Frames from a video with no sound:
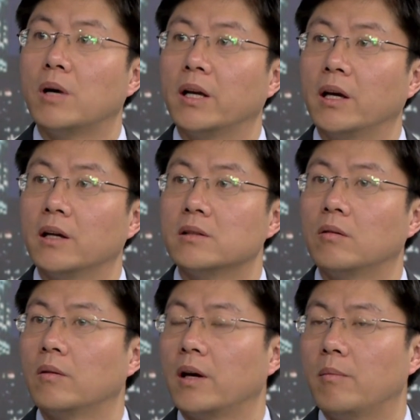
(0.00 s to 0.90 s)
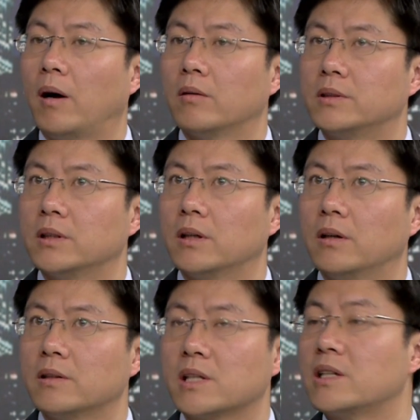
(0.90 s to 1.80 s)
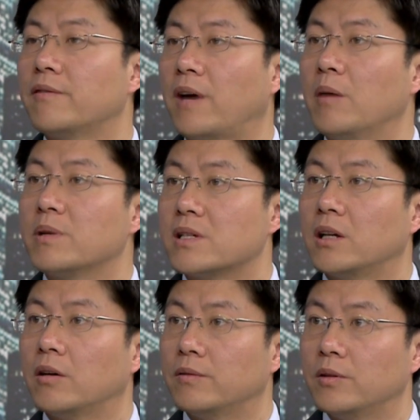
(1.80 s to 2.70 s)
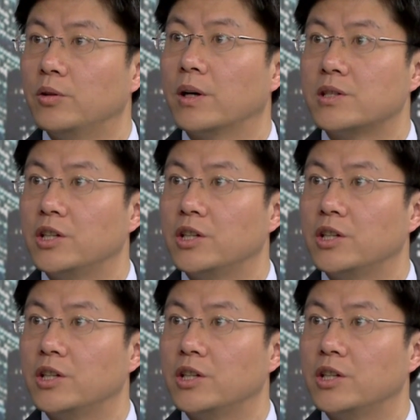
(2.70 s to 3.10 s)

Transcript: money is only about 65% of U.S.